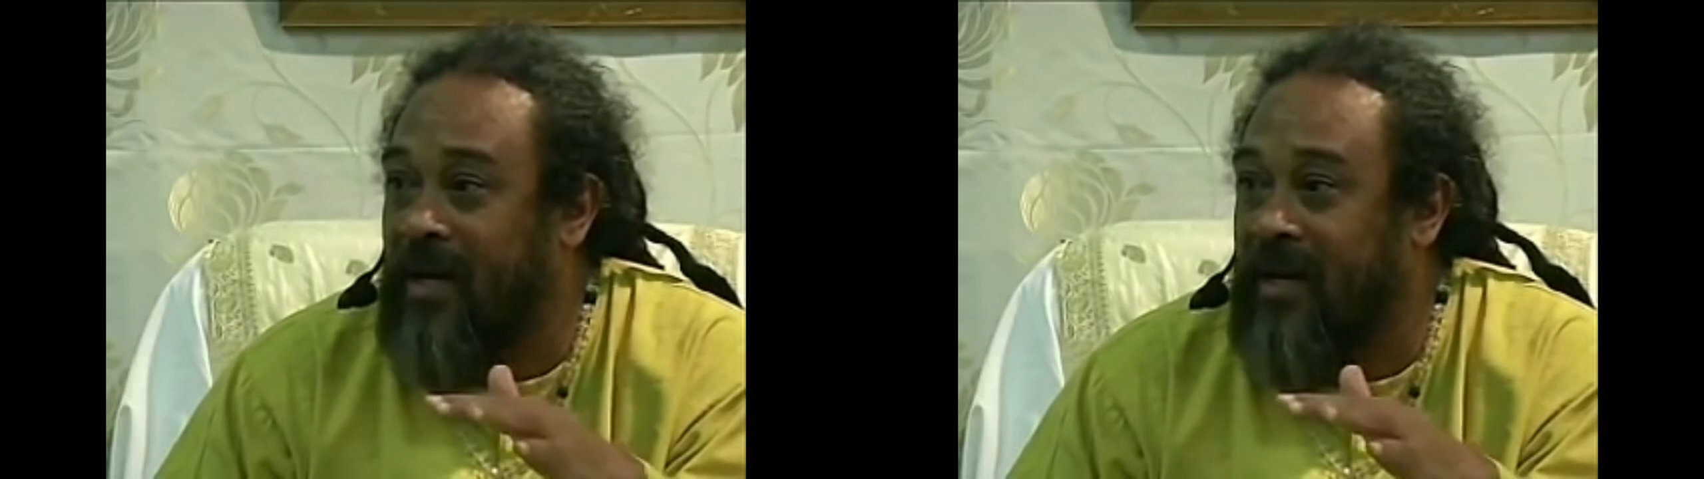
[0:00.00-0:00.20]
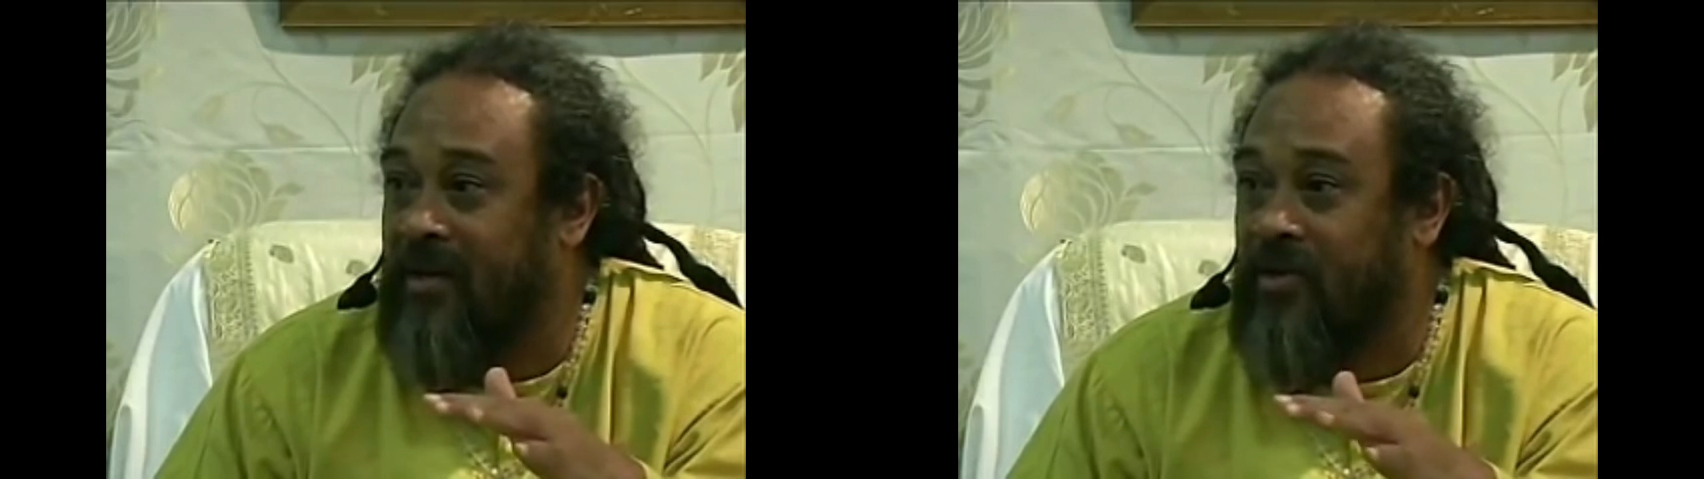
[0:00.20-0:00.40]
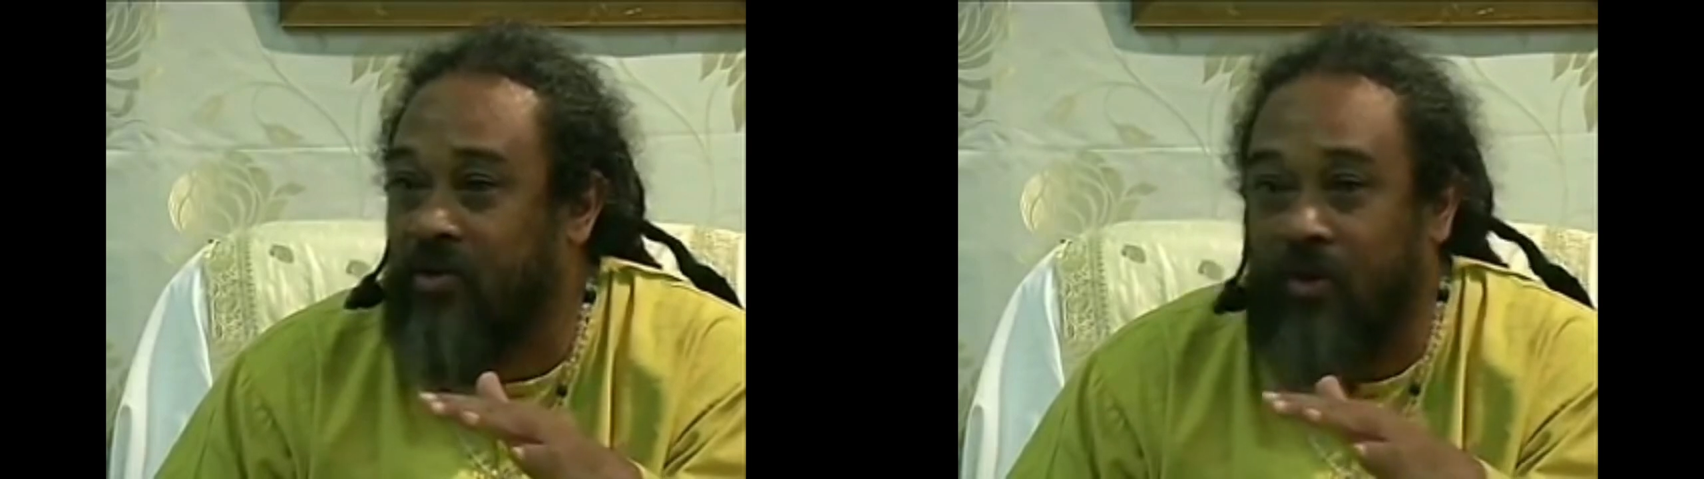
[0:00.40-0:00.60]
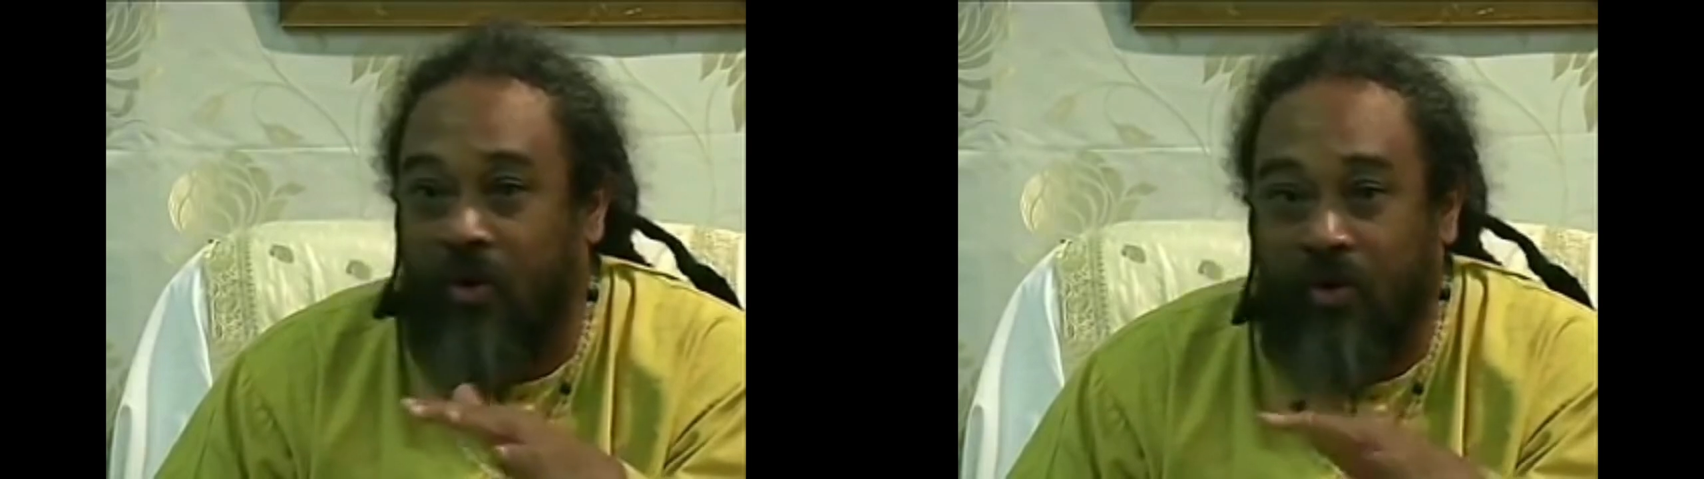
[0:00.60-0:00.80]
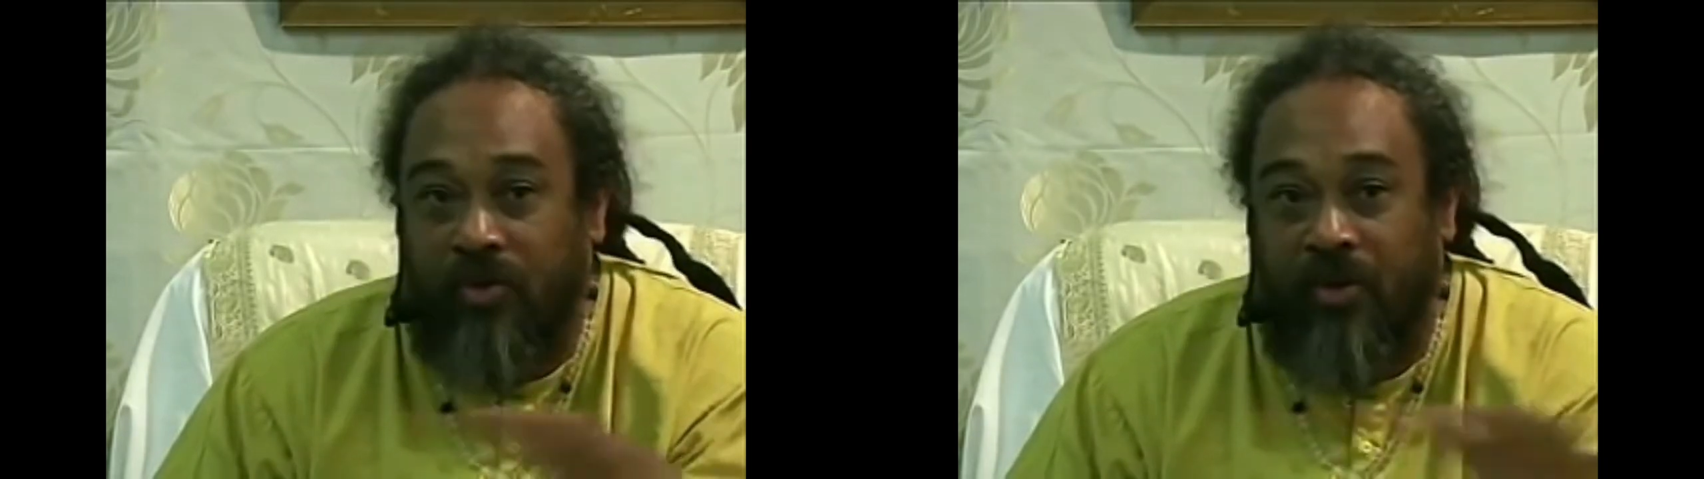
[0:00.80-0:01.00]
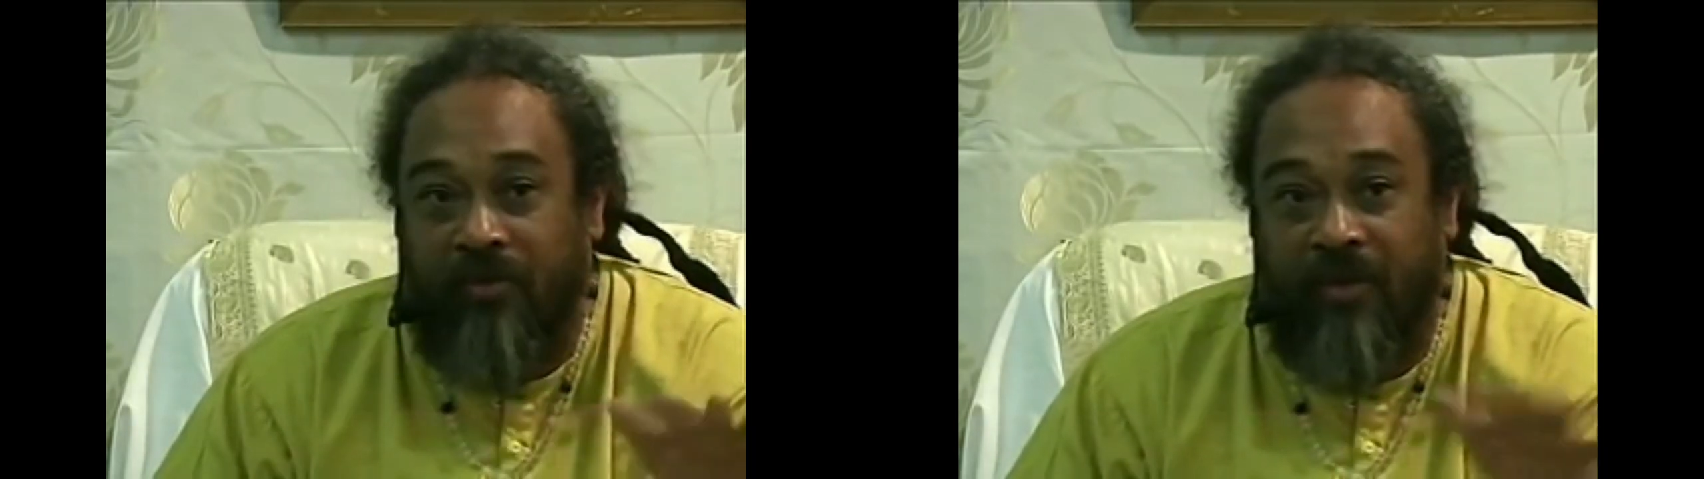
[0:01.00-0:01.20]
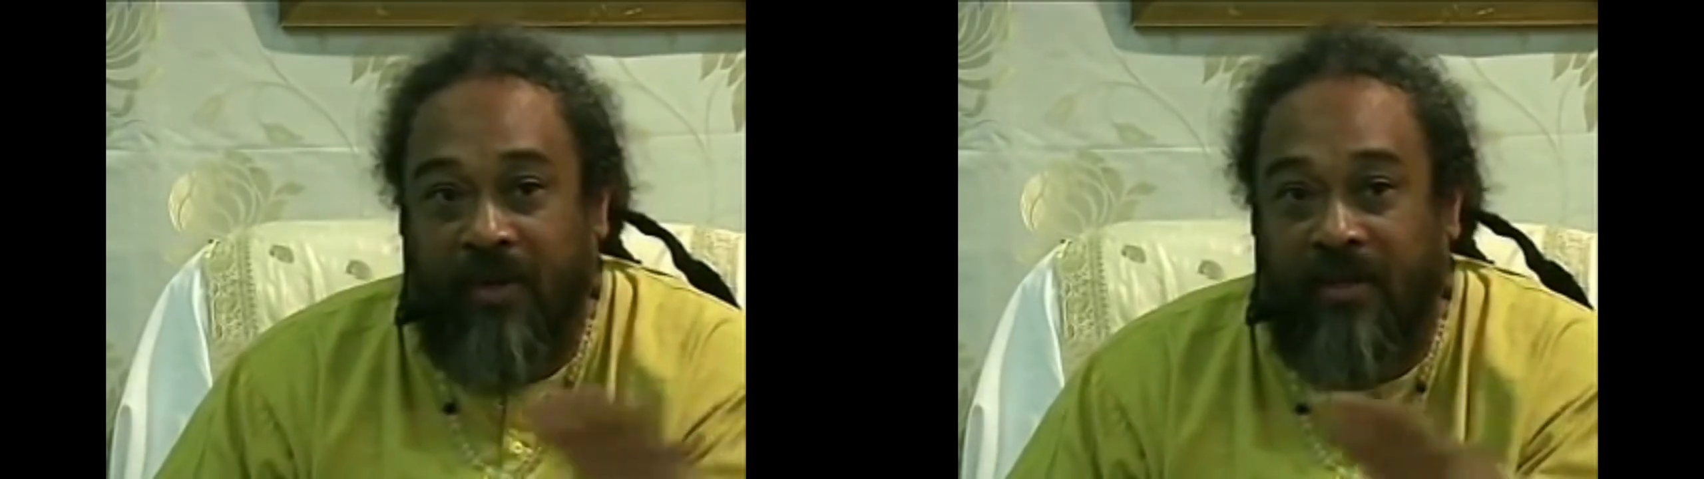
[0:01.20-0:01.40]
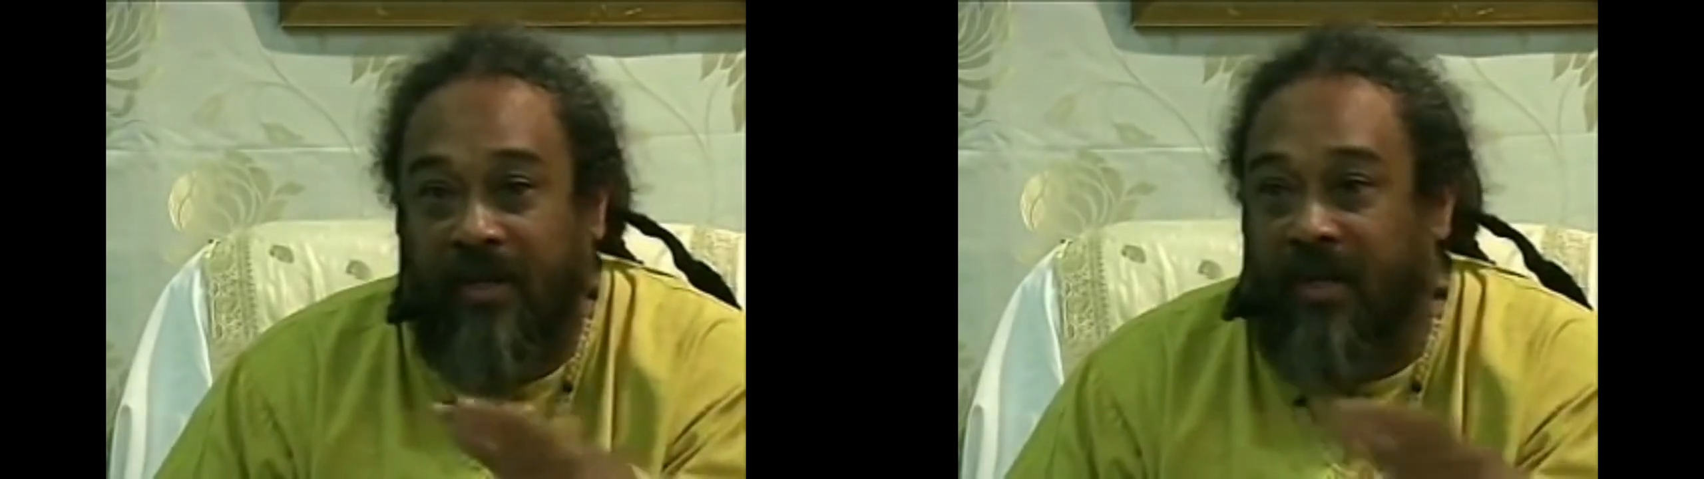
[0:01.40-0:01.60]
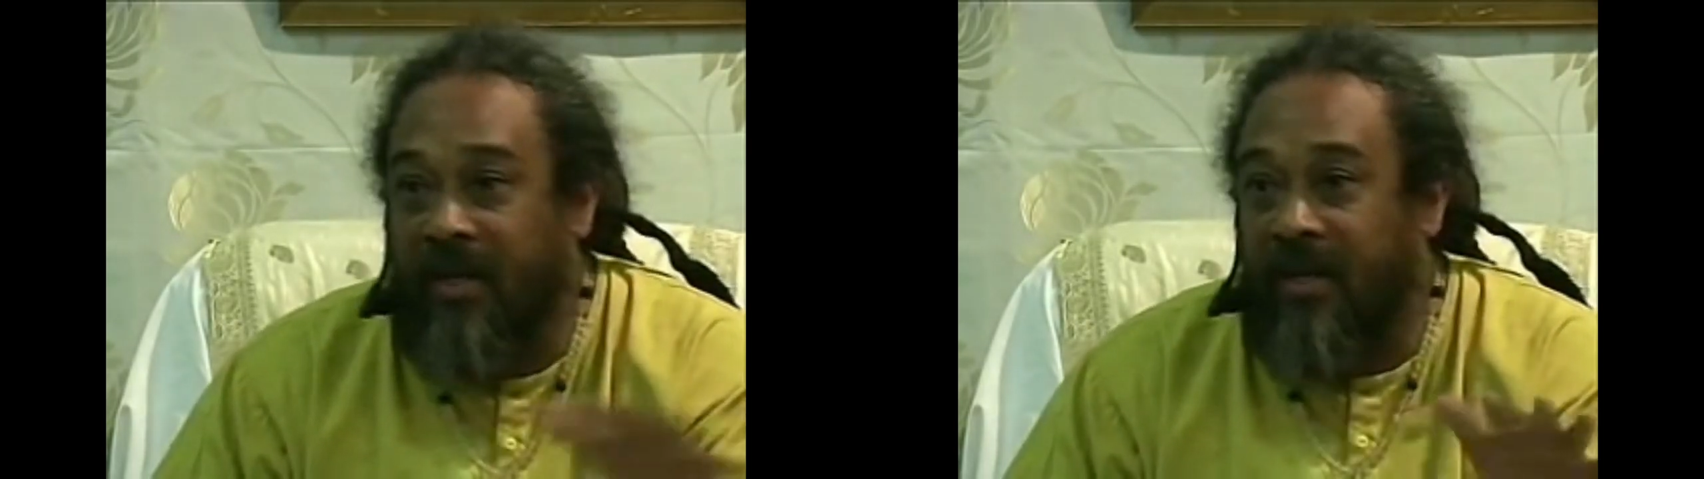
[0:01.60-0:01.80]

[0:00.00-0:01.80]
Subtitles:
mind to go to different